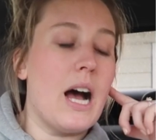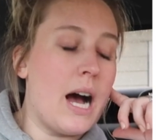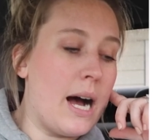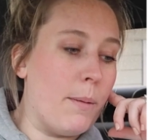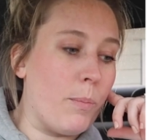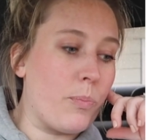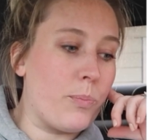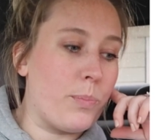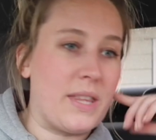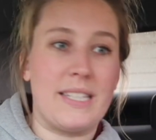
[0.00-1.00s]

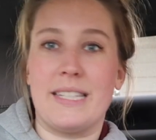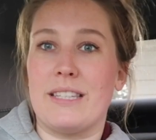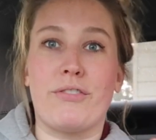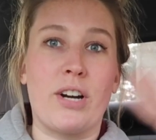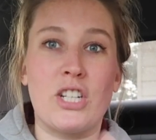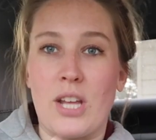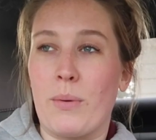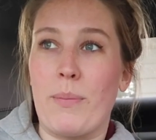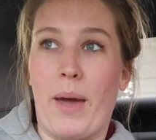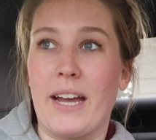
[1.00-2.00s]
But this is the fridge that
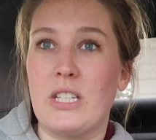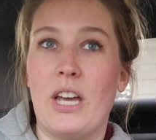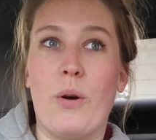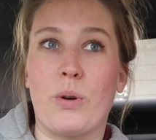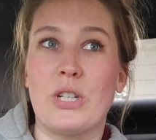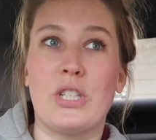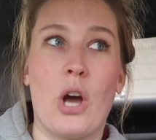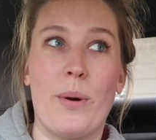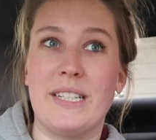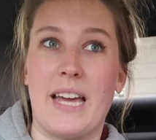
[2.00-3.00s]
we picked. We're
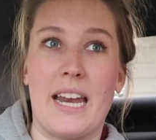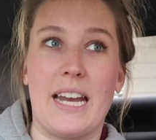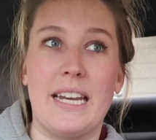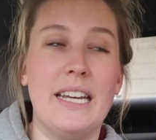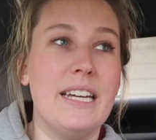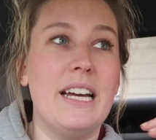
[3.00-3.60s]
so excited.